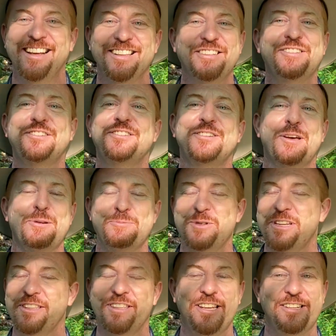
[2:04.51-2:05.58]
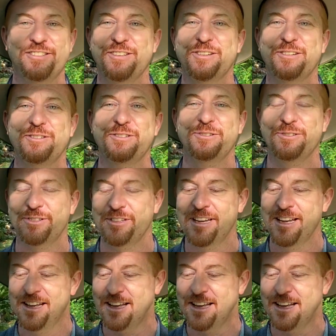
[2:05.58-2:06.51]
There's so many things you could use.